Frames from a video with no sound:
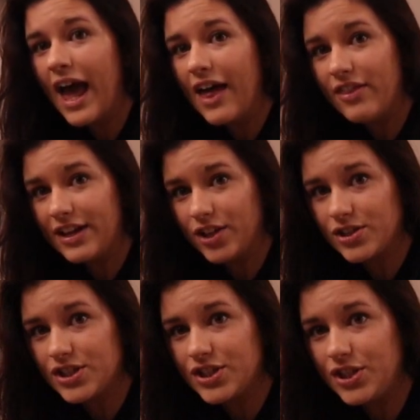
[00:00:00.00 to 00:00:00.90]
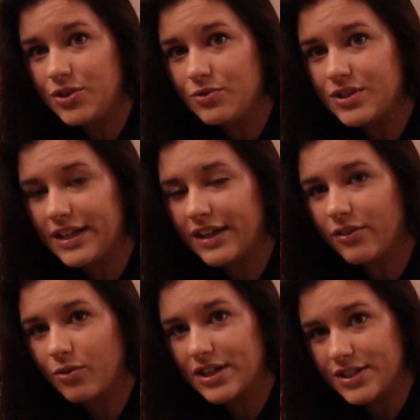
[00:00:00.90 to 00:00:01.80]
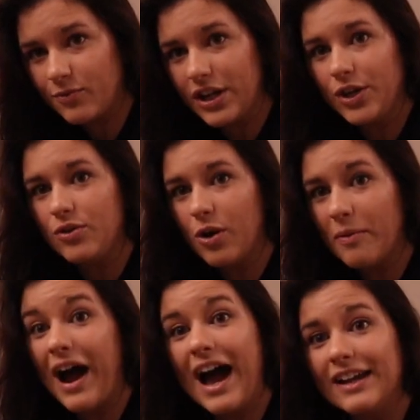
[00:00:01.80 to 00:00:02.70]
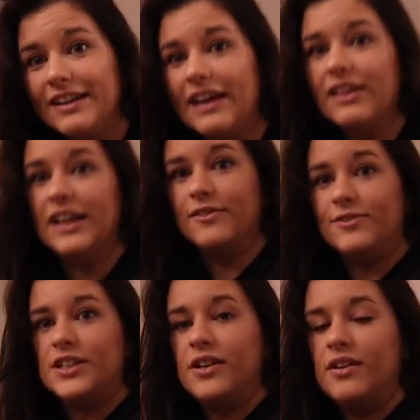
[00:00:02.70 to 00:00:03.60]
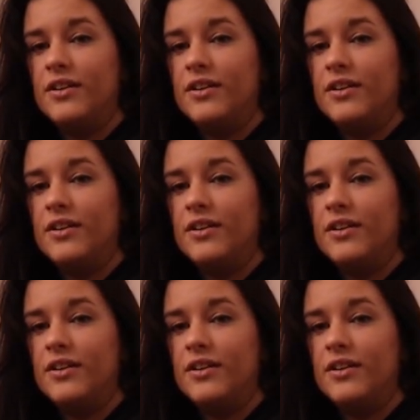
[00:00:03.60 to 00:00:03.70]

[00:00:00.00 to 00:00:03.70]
And then you're just using the rest of what you know about how to deadlift